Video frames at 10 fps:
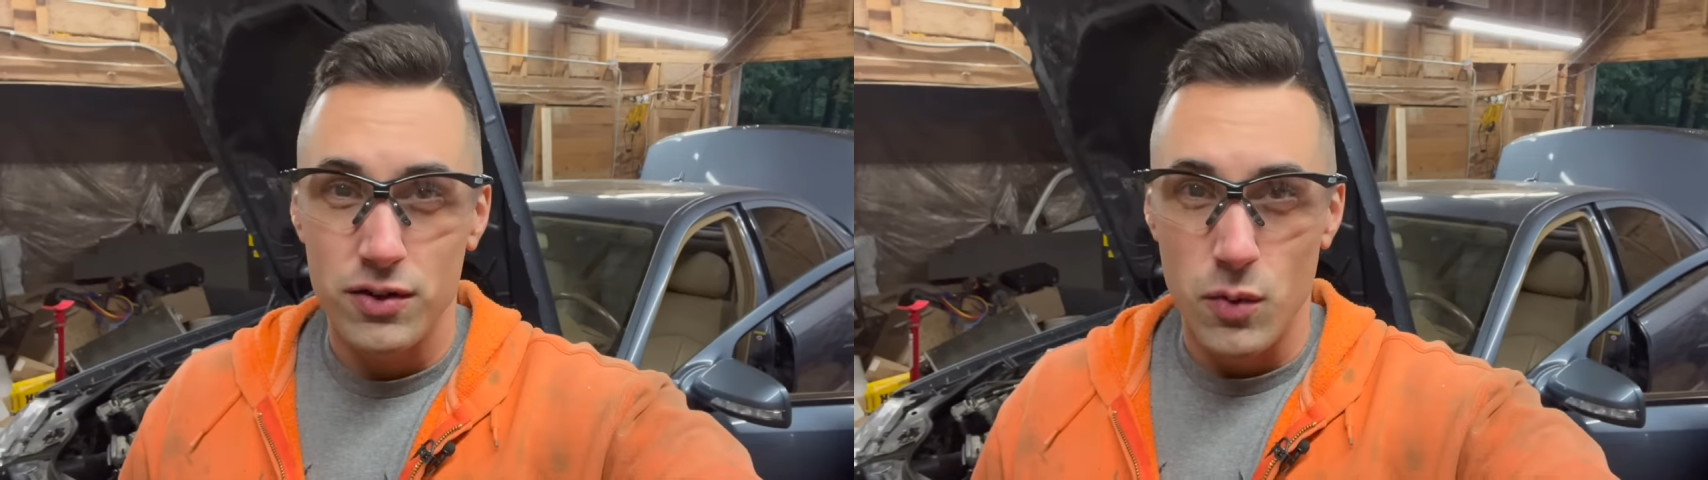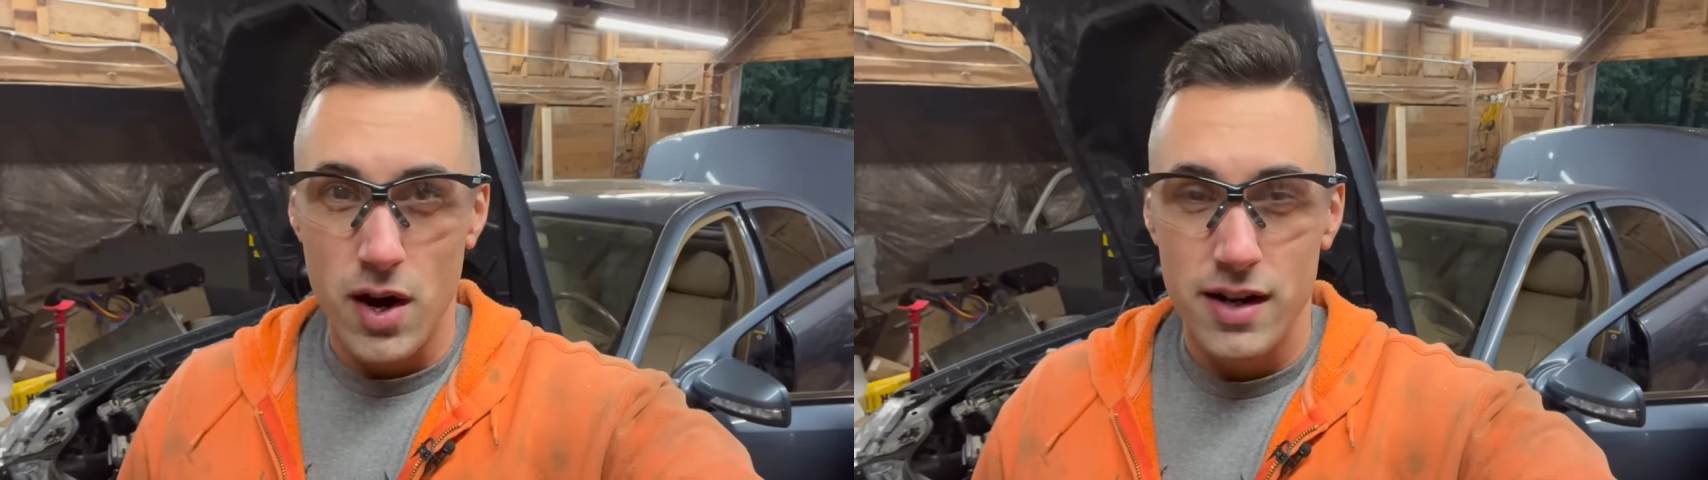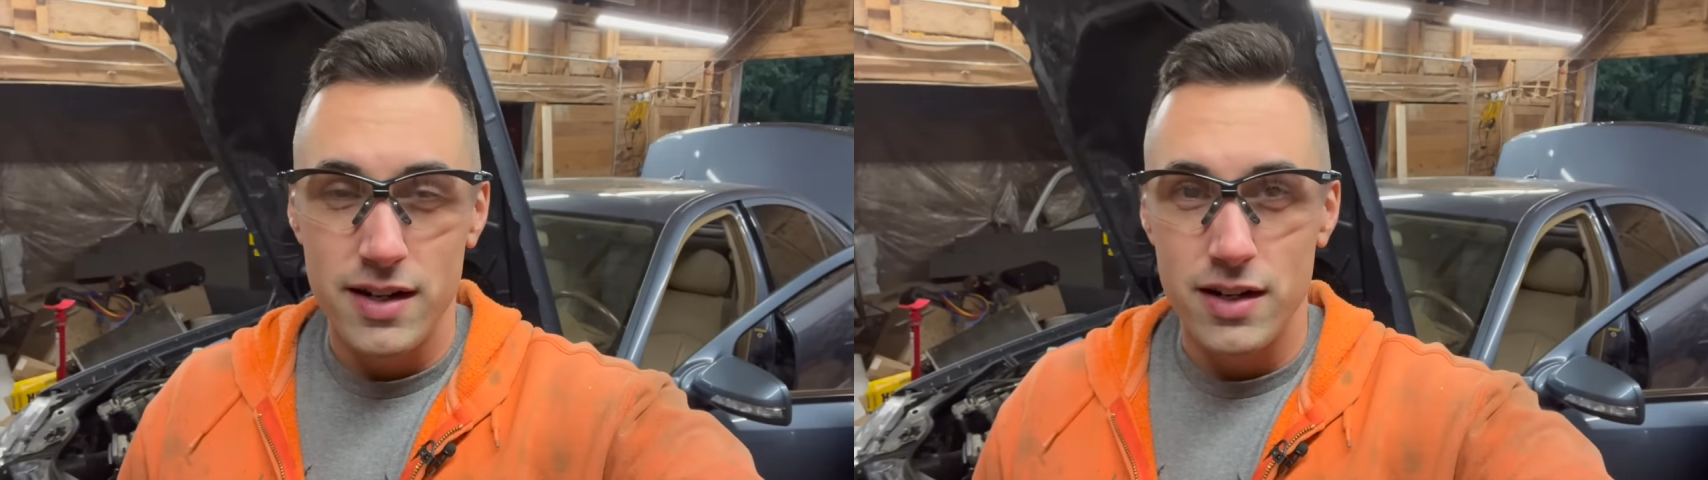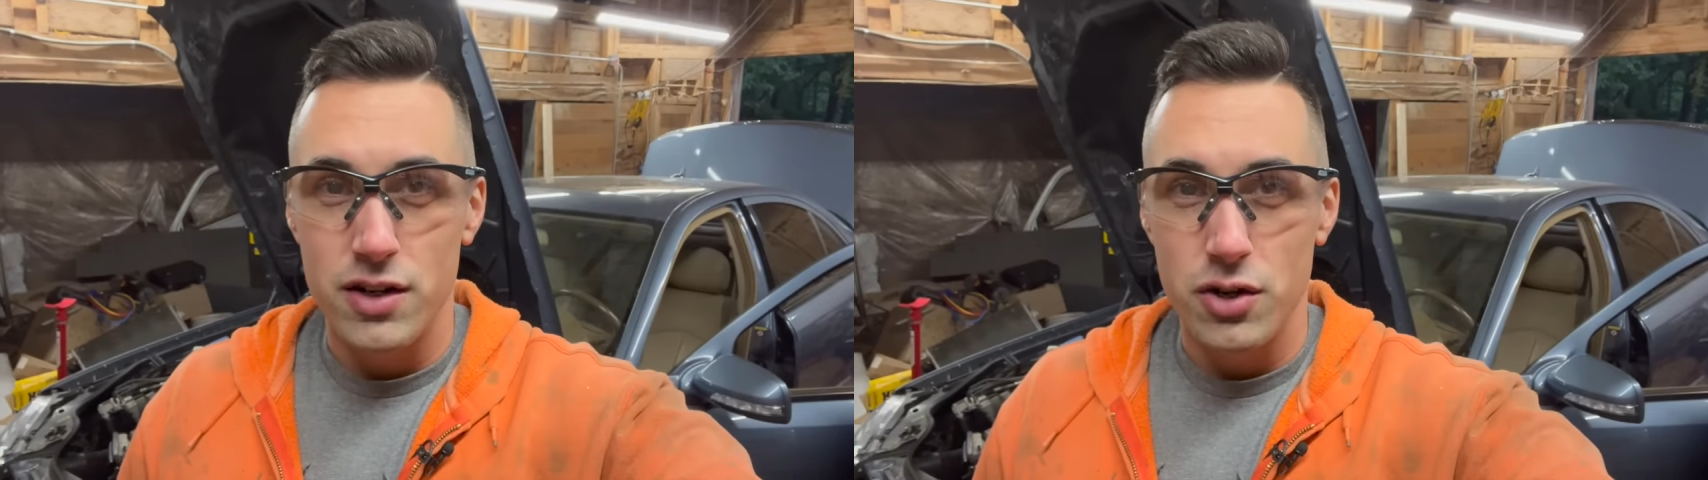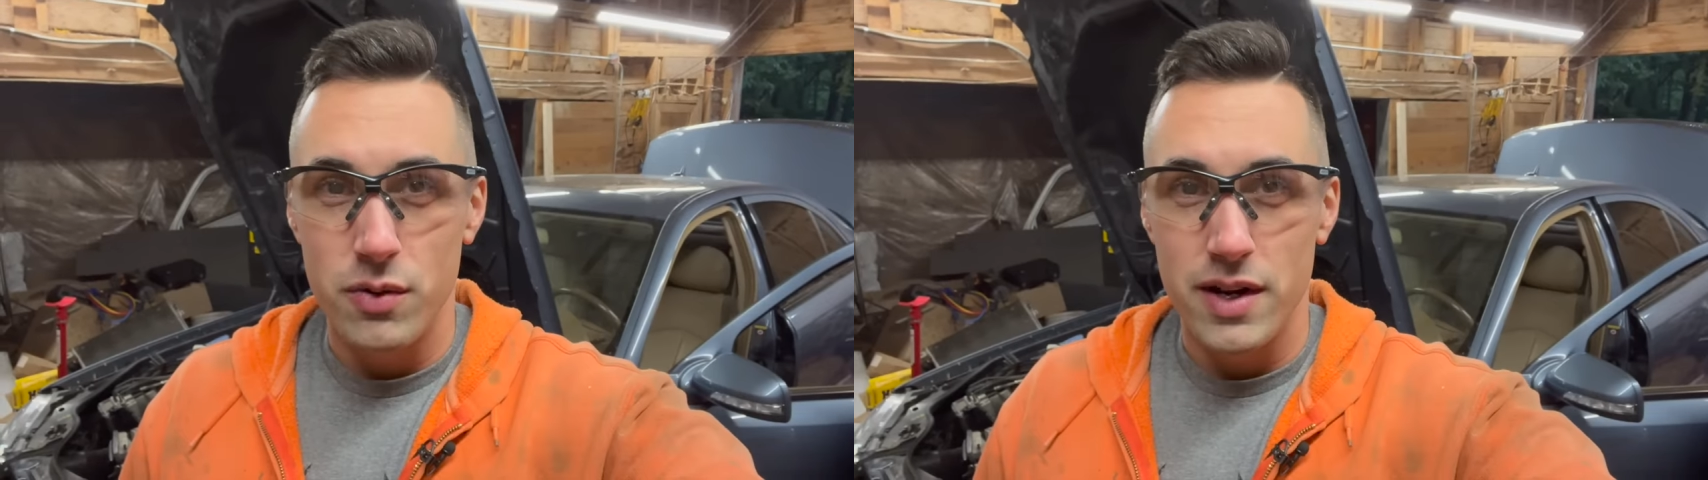What I need to
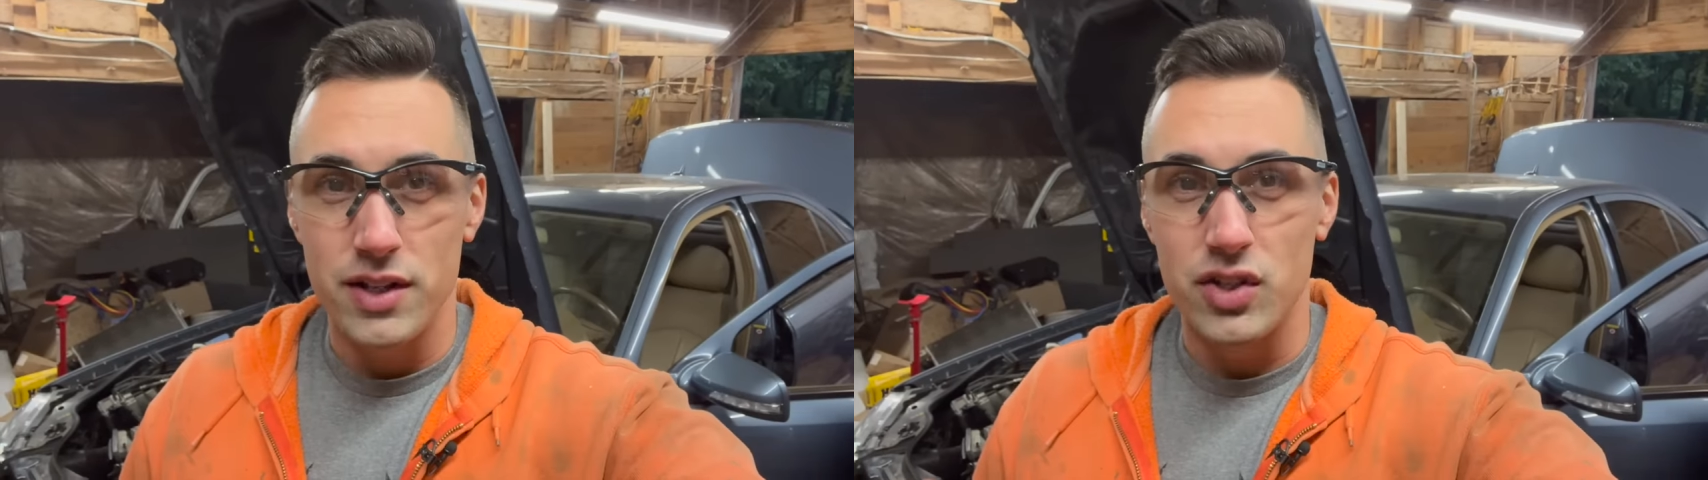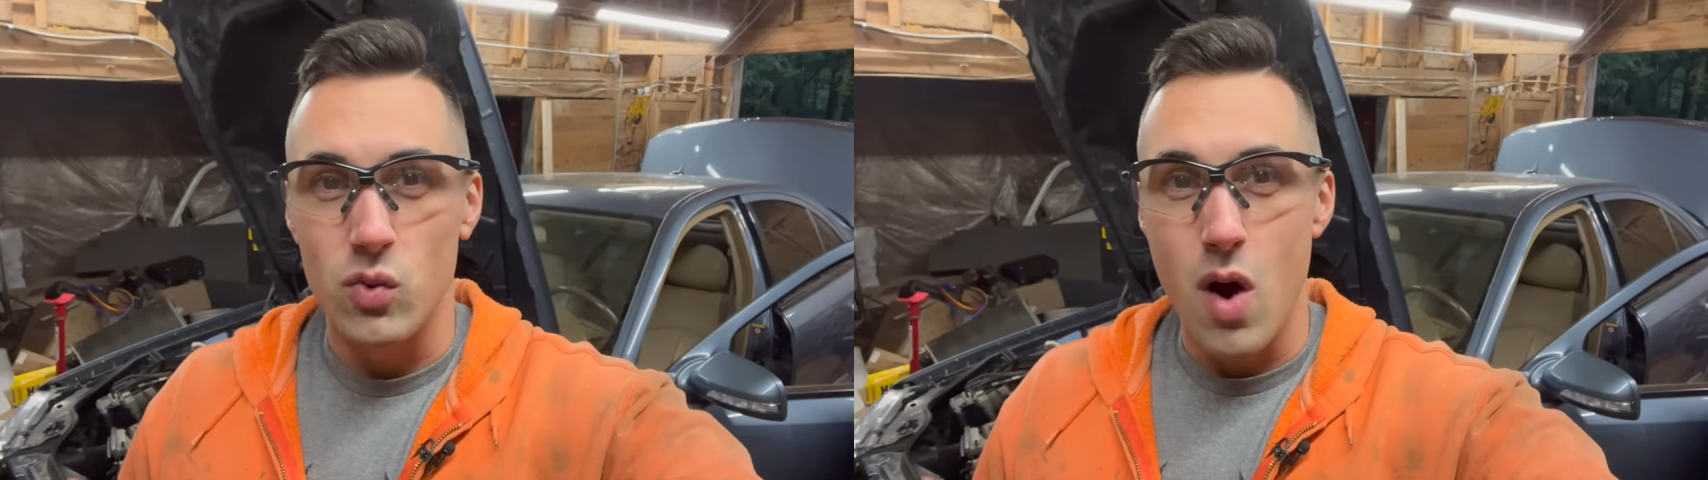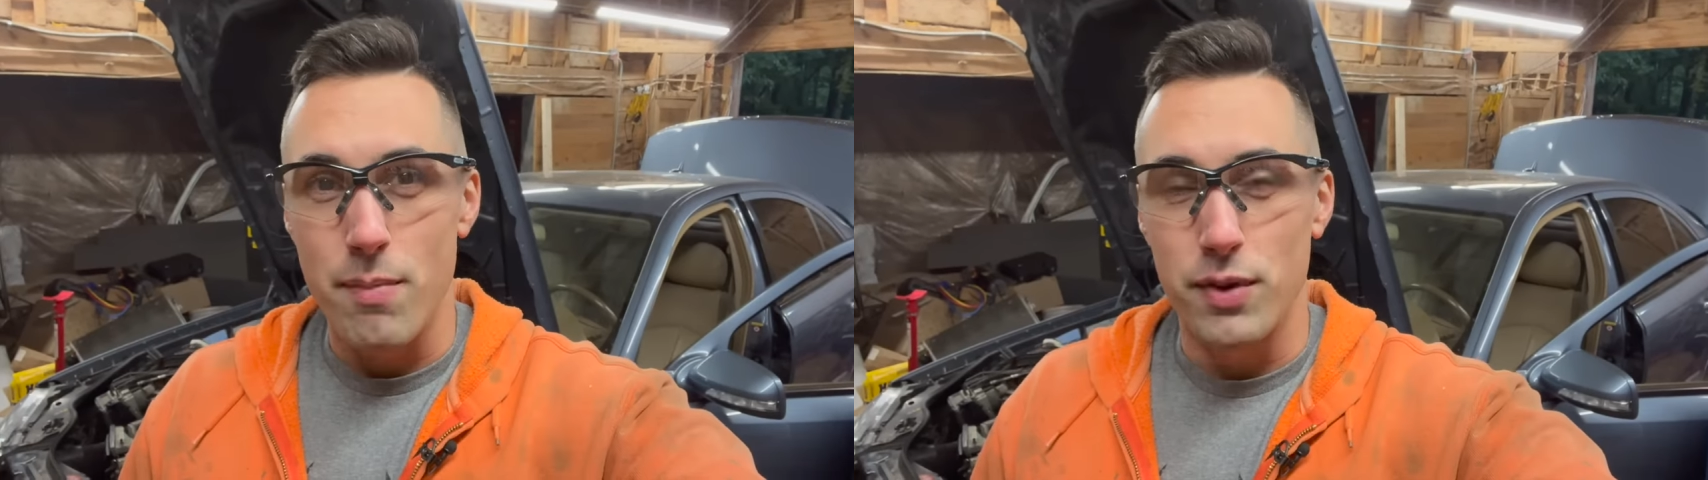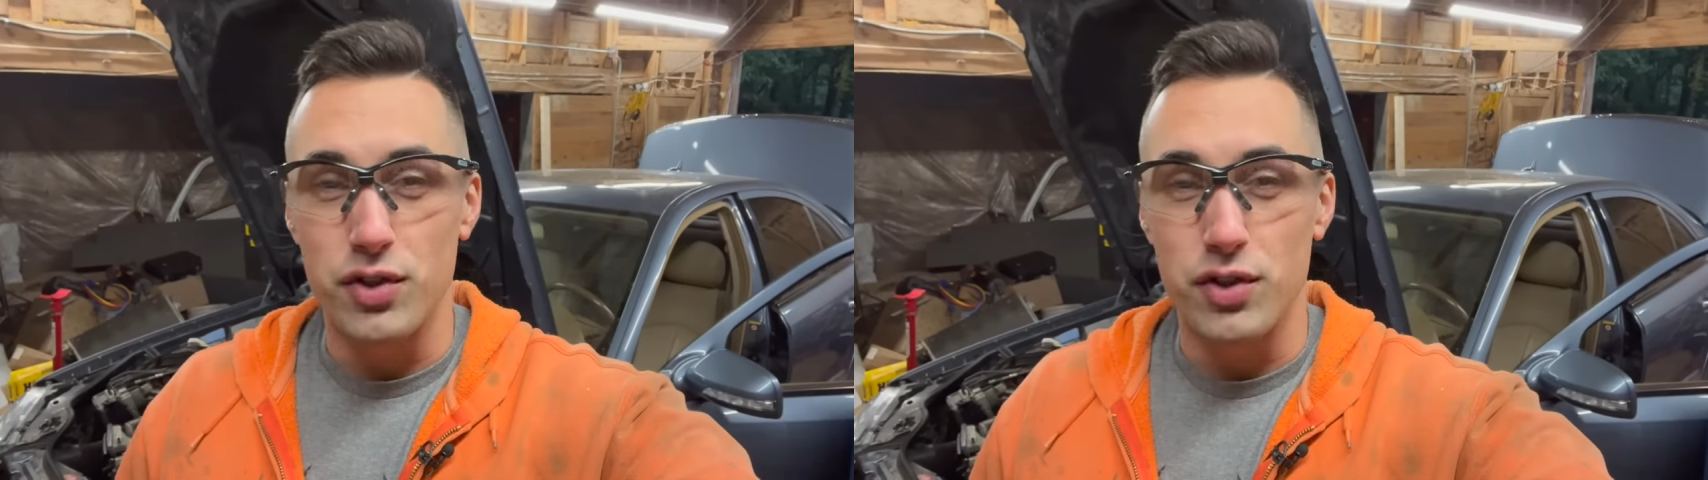do is swap the